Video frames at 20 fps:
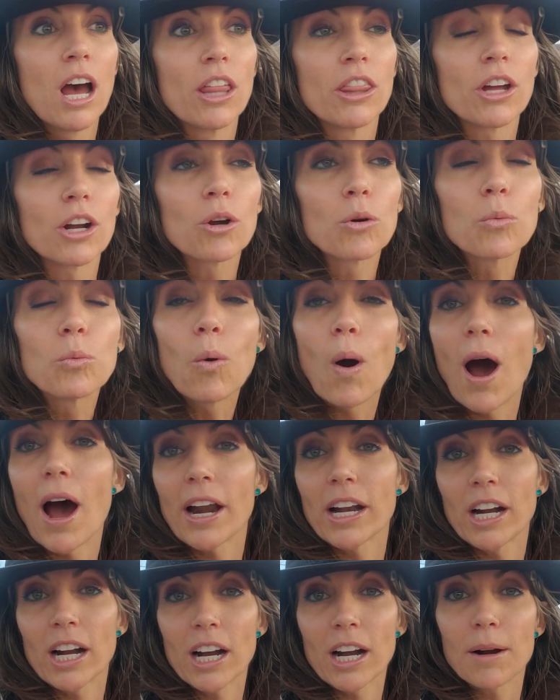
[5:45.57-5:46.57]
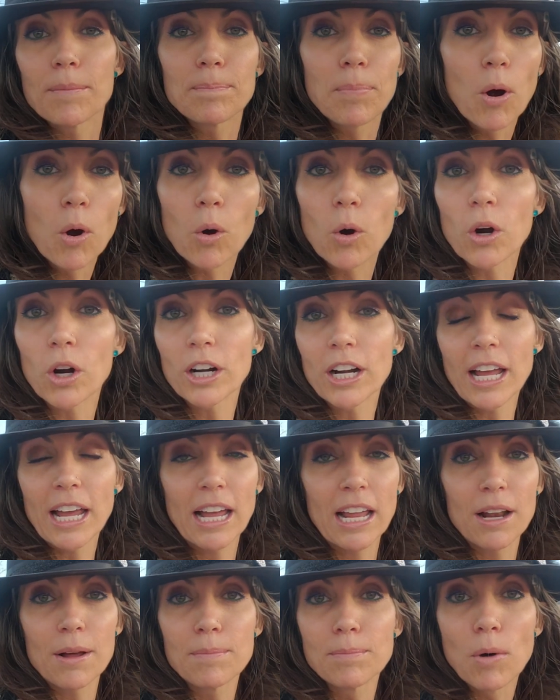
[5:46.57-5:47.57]
They're water poured
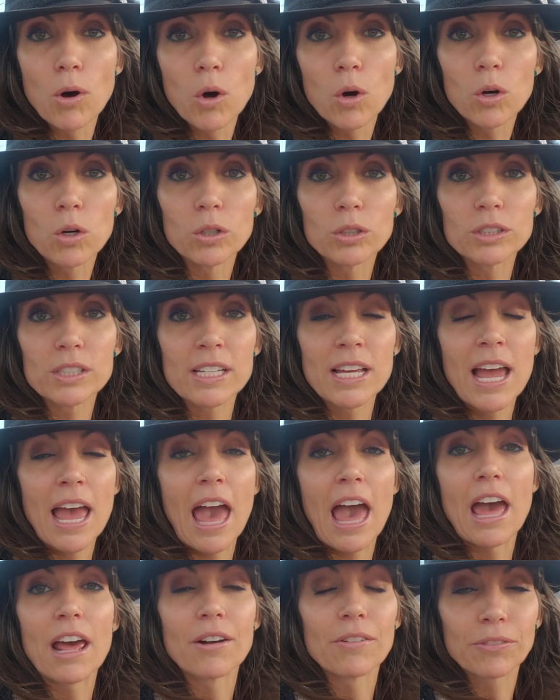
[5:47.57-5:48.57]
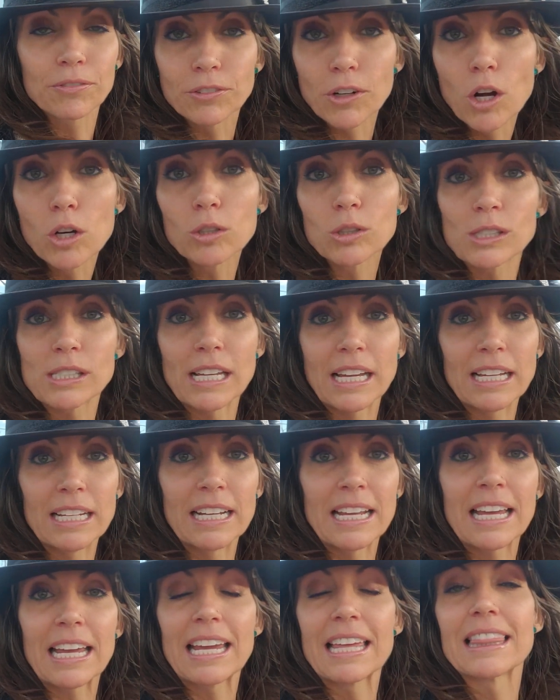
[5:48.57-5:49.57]
in a mold and
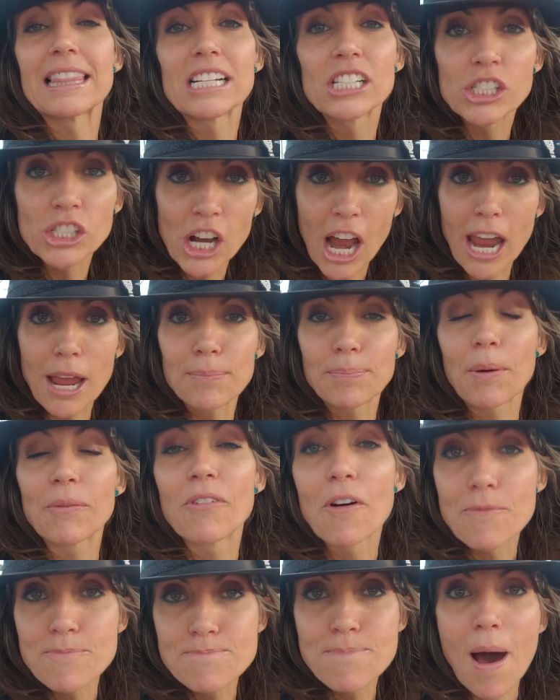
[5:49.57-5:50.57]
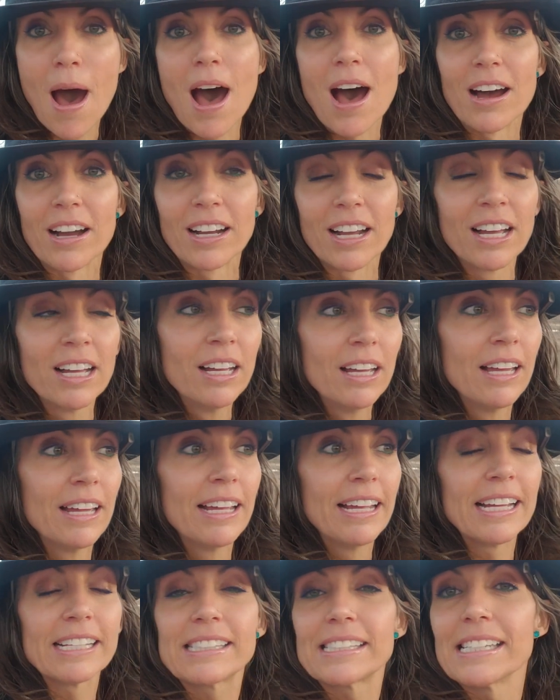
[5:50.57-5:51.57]
frozen in the shape of a mug.
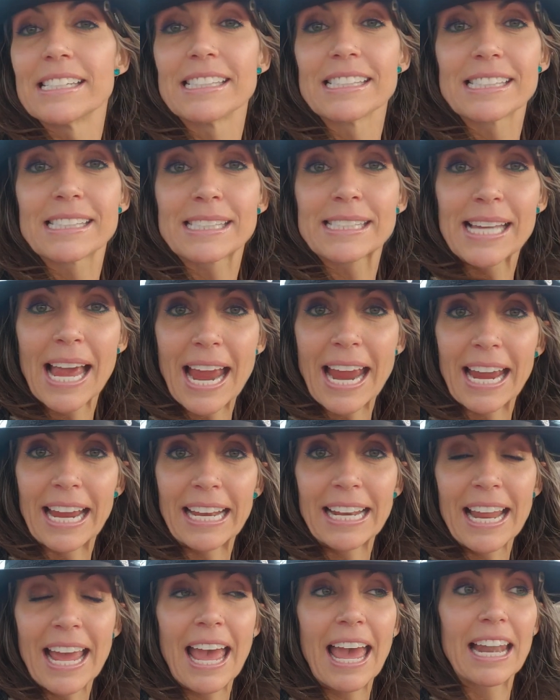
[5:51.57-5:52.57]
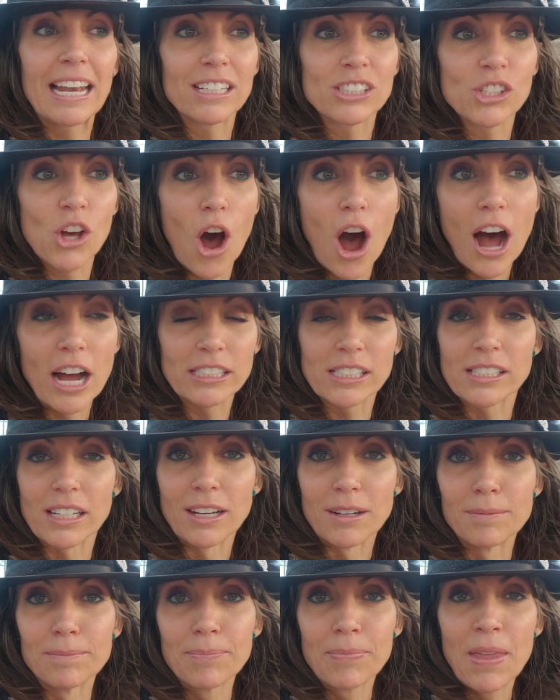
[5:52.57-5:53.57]
It's insane and it's
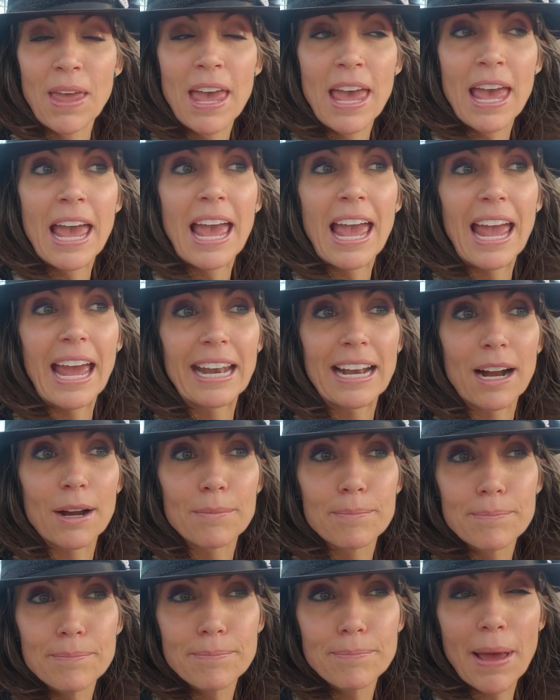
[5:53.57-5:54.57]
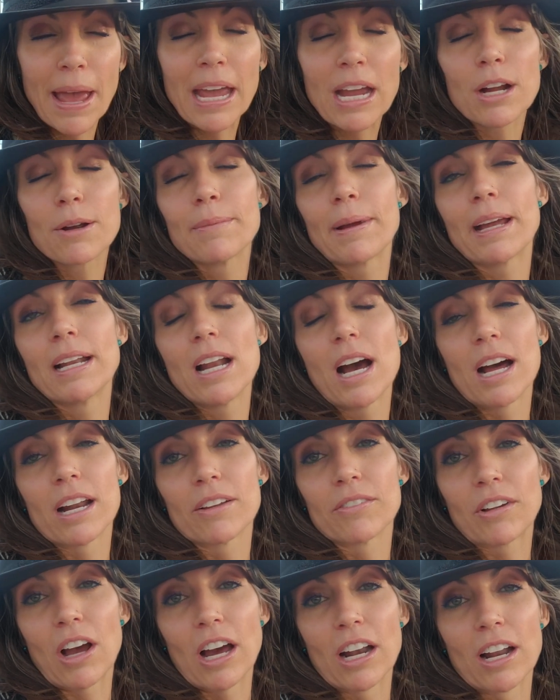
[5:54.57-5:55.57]
awesome. And I may or may not
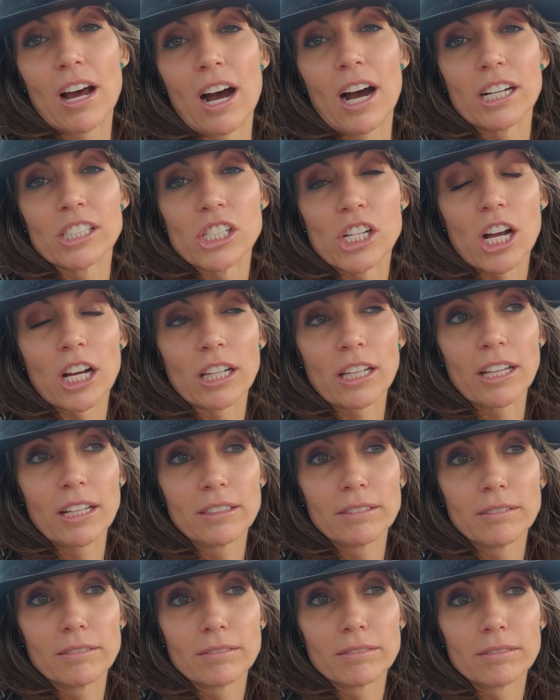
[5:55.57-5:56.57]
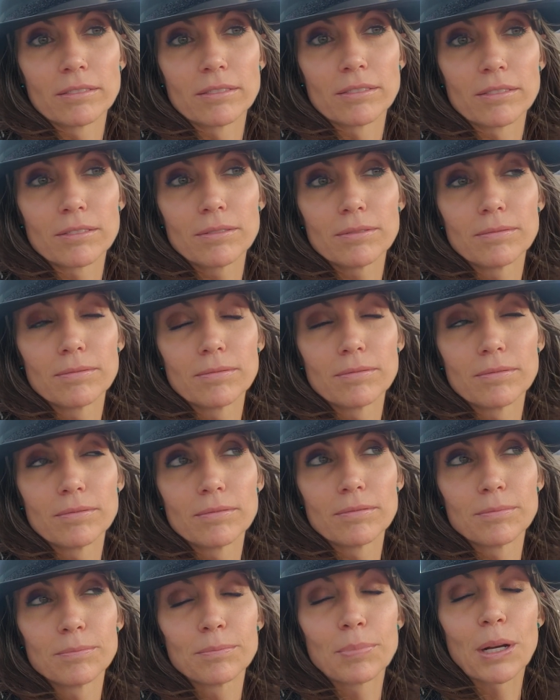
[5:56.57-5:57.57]
have gotten a hot chocolate,
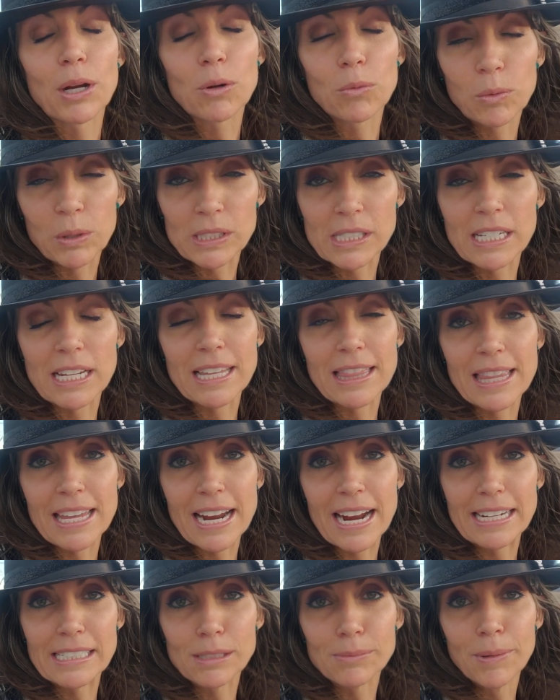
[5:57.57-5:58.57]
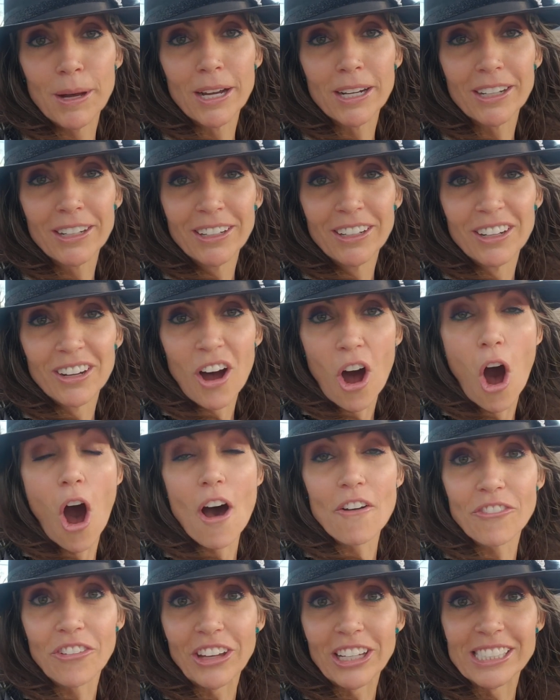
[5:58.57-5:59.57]
but it wasn't in the ice mug.
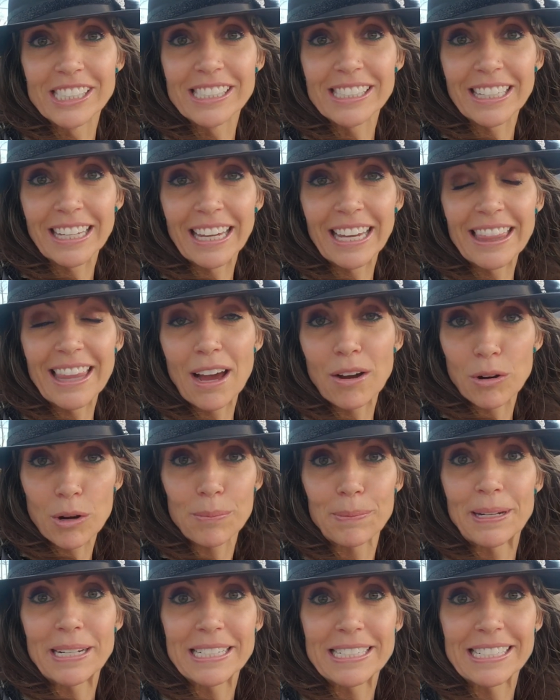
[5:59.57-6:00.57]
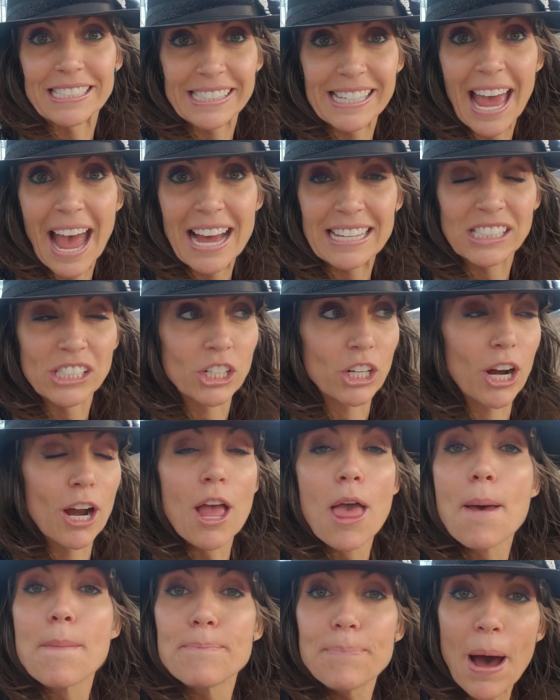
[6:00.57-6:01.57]
Obviously, that would have been a disaster.
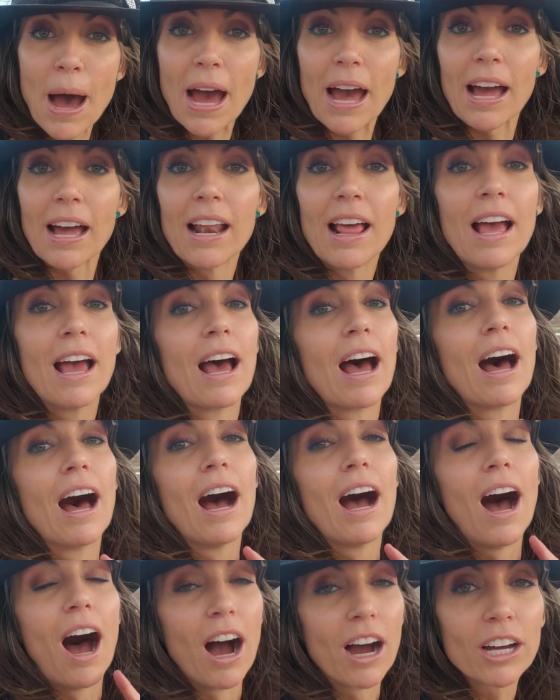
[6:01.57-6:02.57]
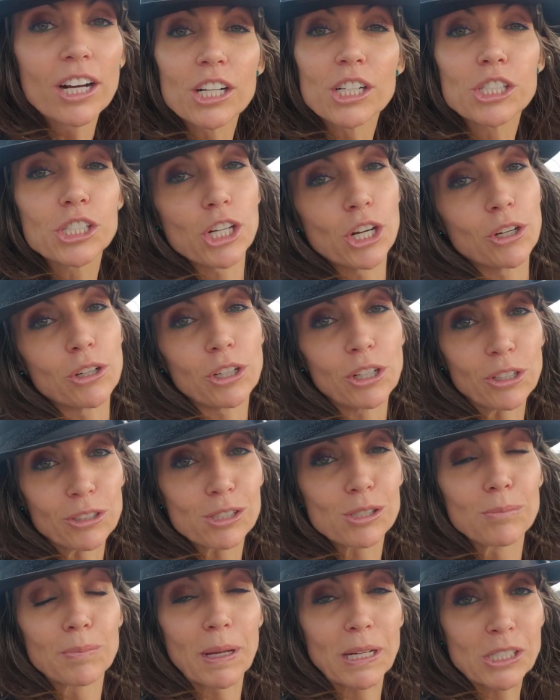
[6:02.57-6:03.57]
But I'm to show you
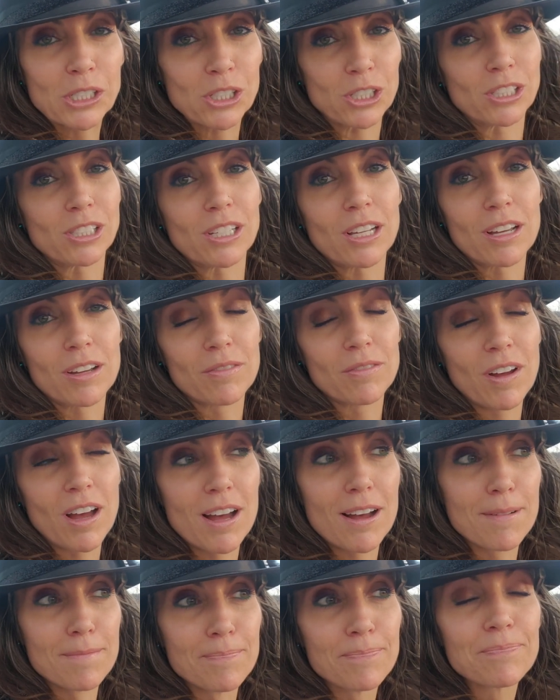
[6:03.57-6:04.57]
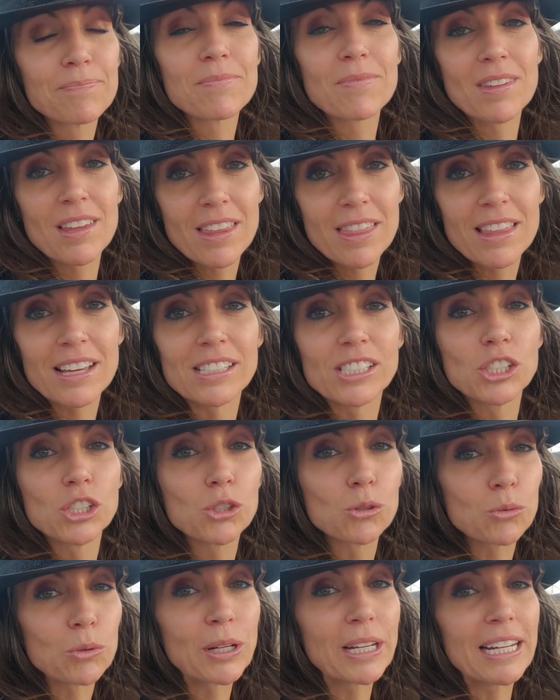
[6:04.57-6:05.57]
some pictures of this
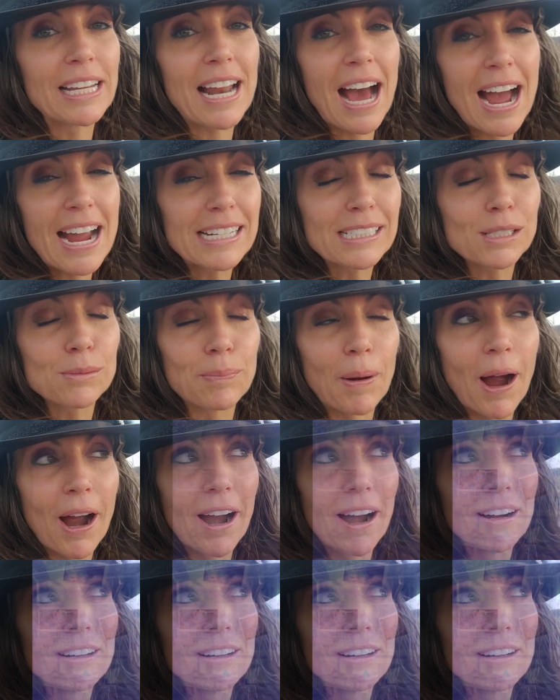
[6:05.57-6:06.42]
sweet ice bar.